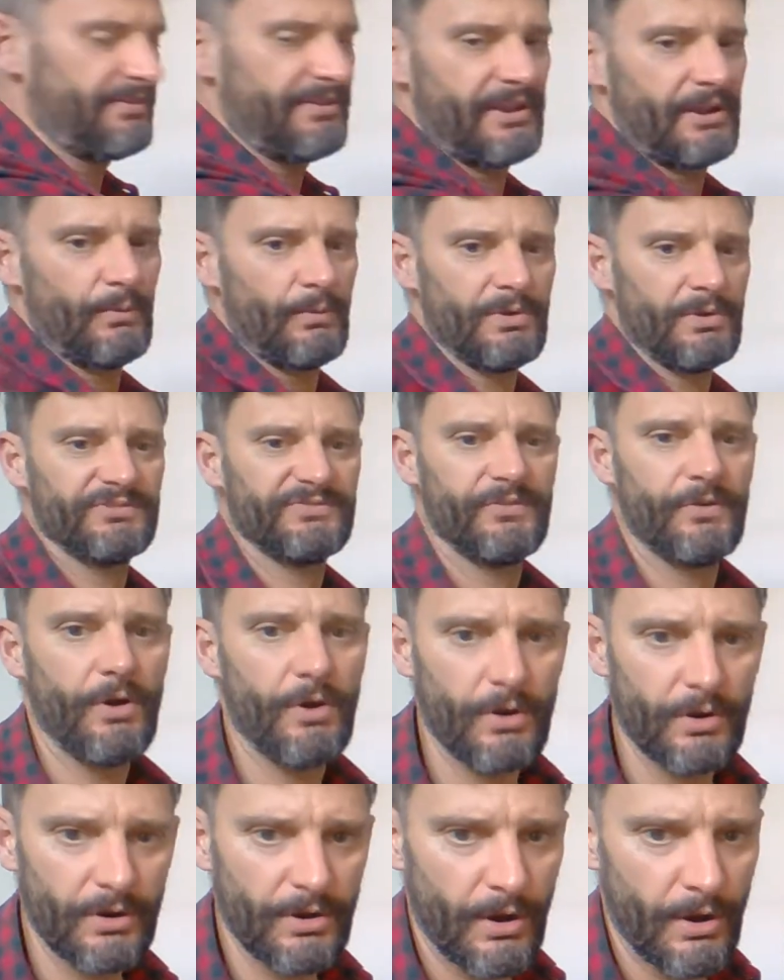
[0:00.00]
think it was for
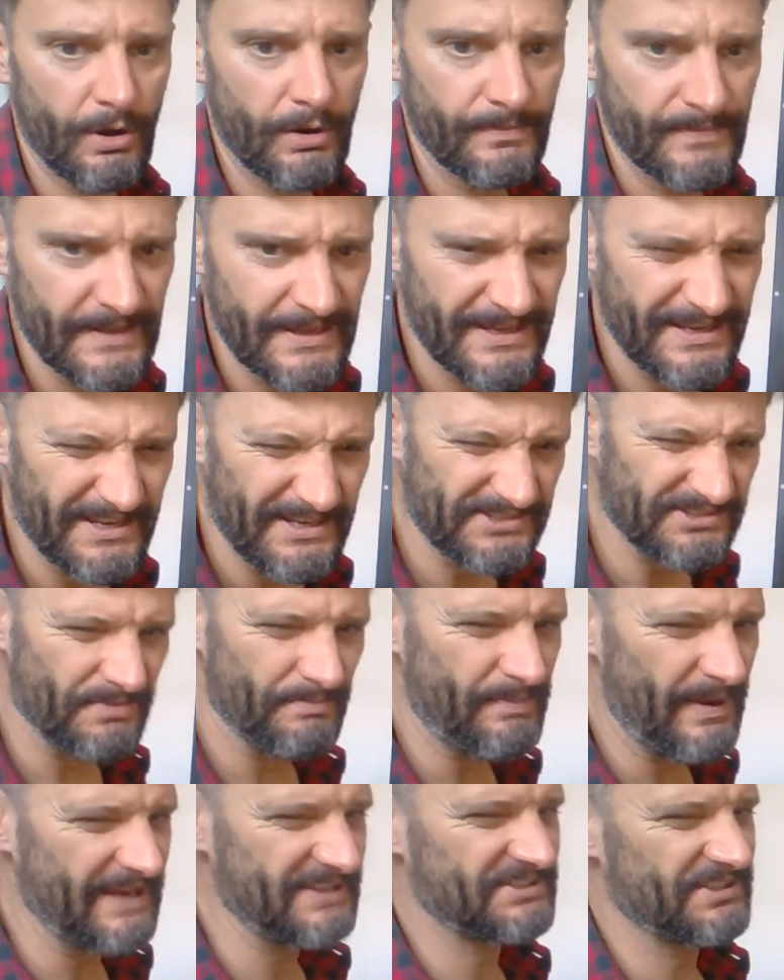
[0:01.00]
Hong Kong. The
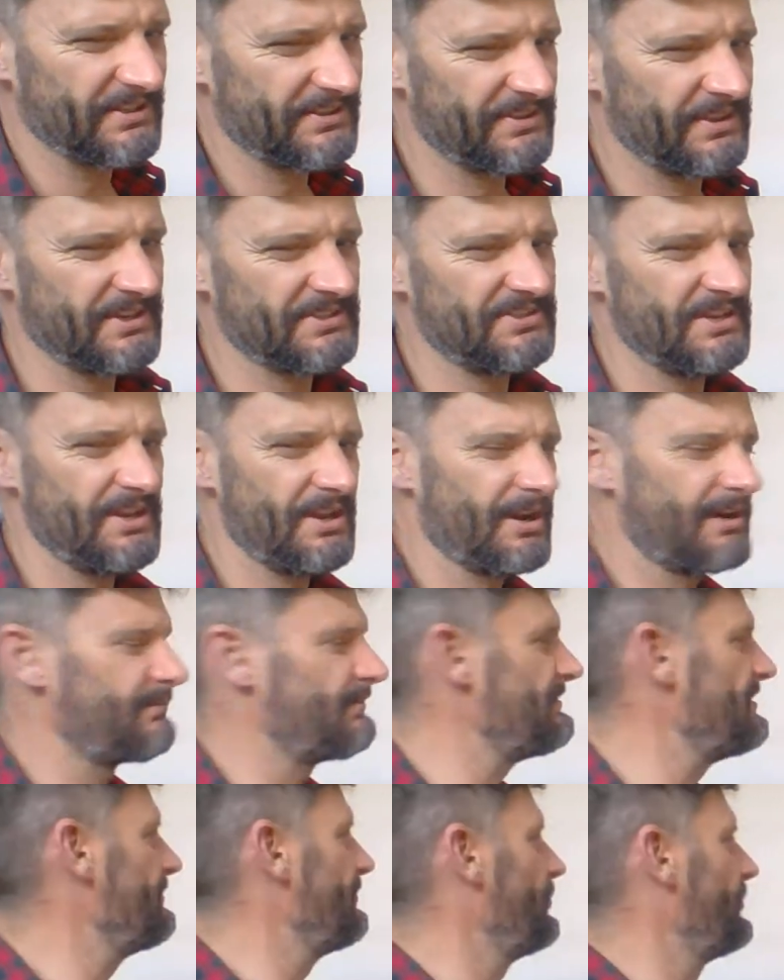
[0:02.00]
basic things that you got to
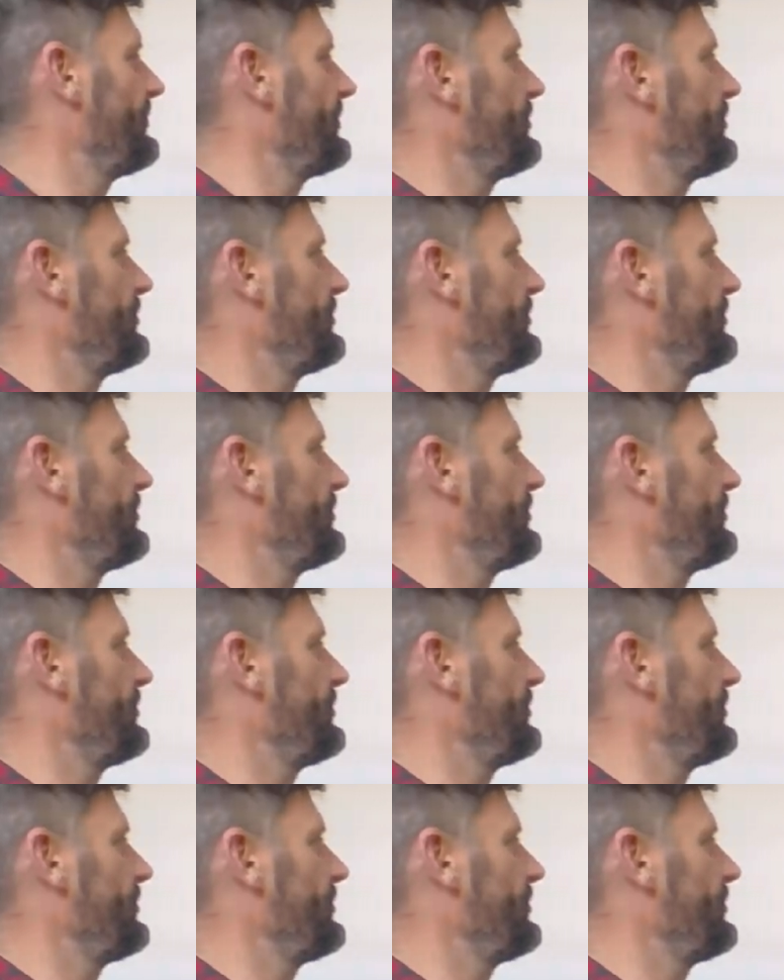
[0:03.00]
remember with a